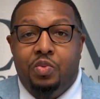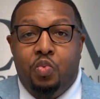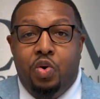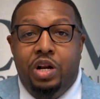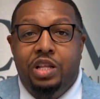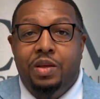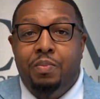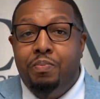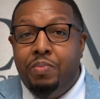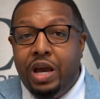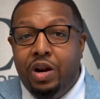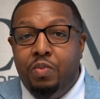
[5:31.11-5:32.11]
one of the
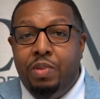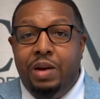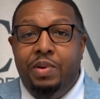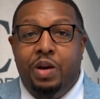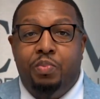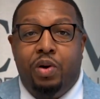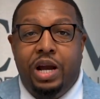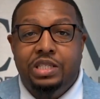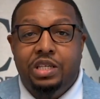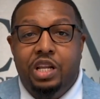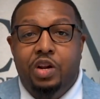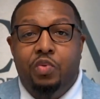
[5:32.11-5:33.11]
better buyback
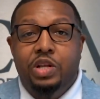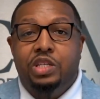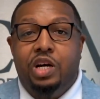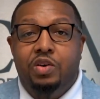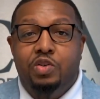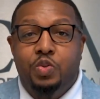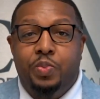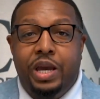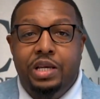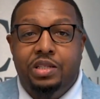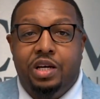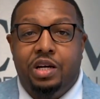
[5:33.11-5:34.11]
price in the rent-to-own space.